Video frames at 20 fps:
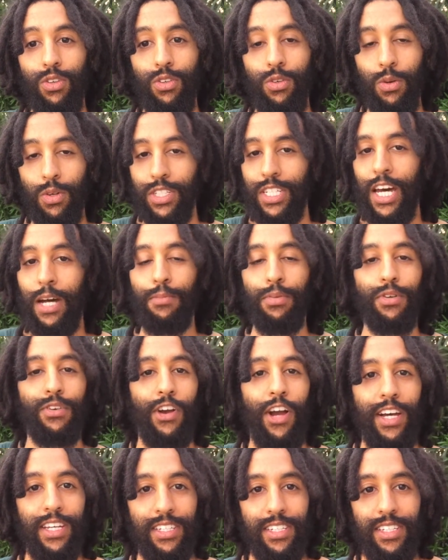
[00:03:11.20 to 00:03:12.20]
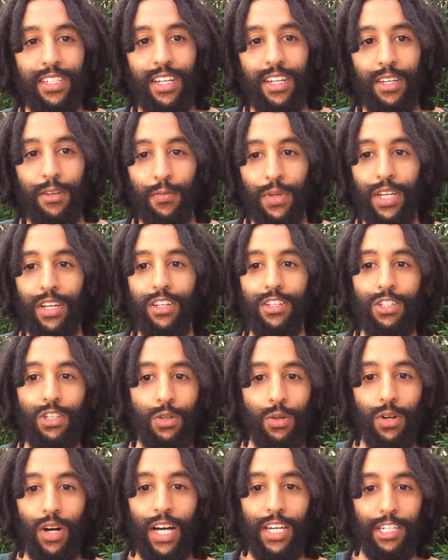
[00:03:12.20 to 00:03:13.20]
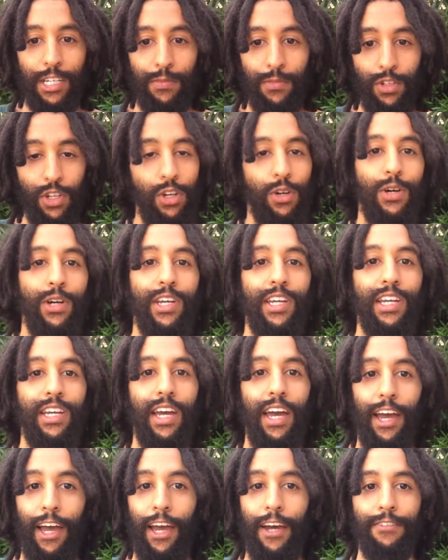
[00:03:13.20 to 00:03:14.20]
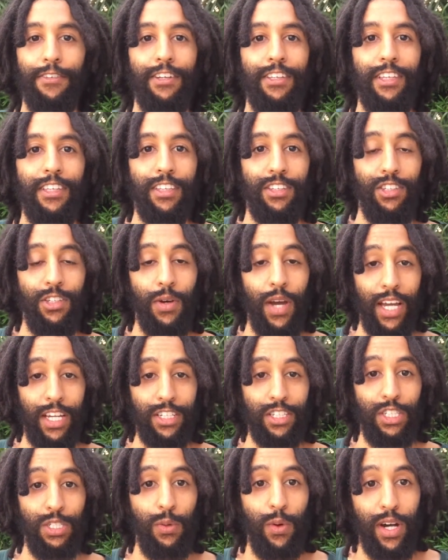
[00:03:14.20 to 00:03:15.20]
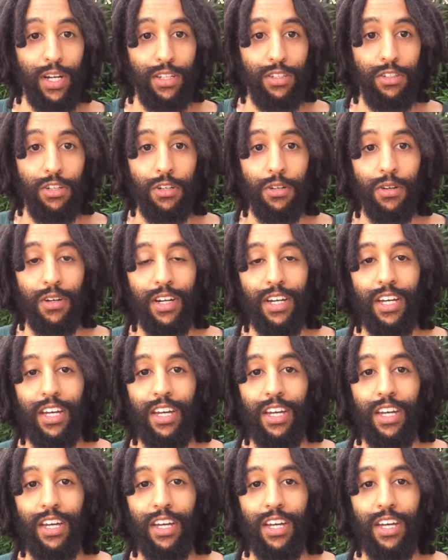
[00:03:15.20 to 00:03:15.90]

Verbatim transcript: you will stop procrastinating because you will end up doing everything that you actually want to do.